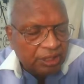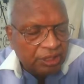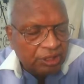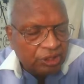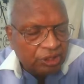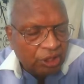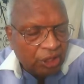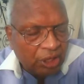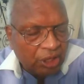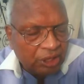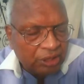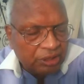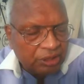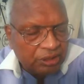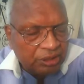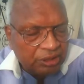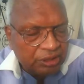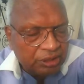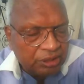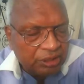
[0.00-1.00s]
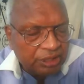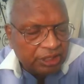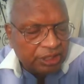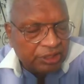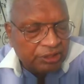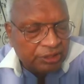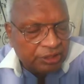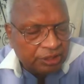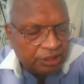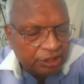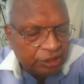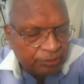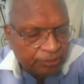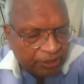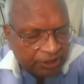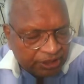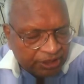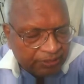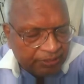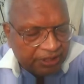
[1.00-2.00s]
your
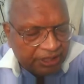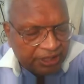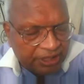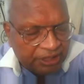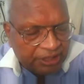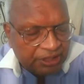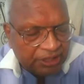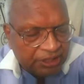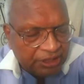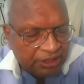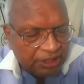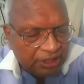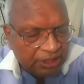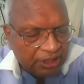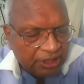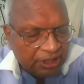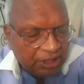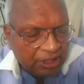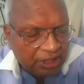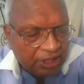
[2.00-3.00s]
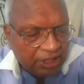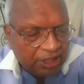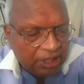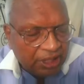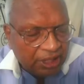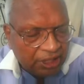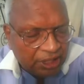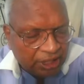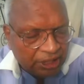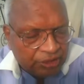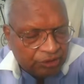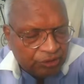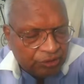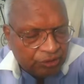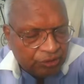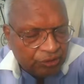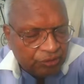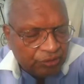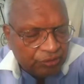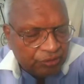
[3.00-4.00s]
responsibilities, and
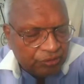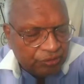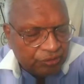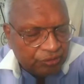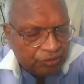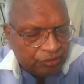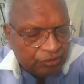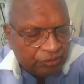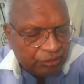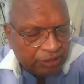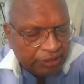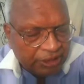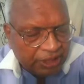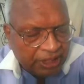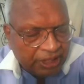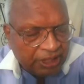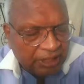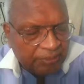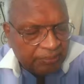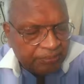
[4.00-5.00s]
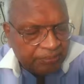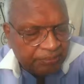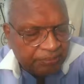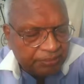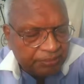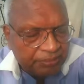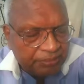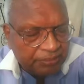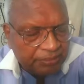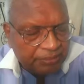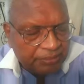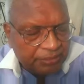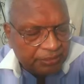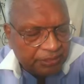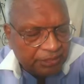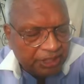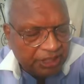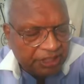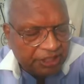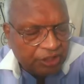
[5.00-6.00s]
also take up
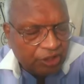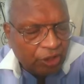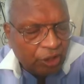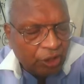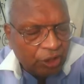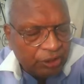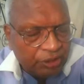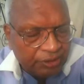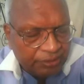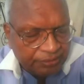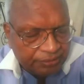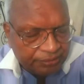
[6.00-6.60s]
later on